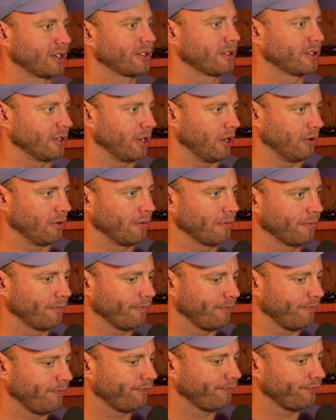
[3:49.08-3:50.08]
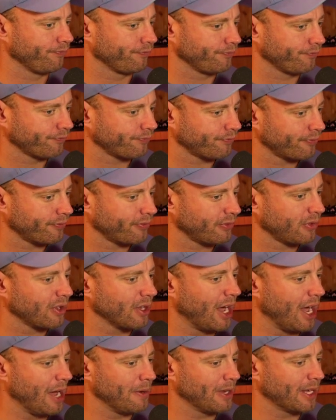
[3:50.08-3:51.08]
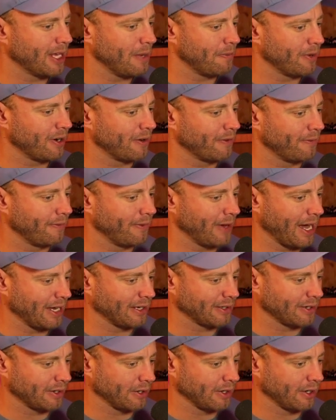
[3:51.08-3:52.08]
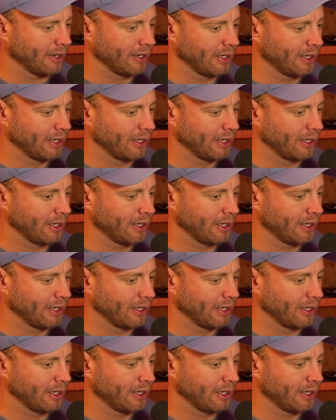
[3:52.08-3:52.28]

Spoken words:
So I'm going to keep it on faster.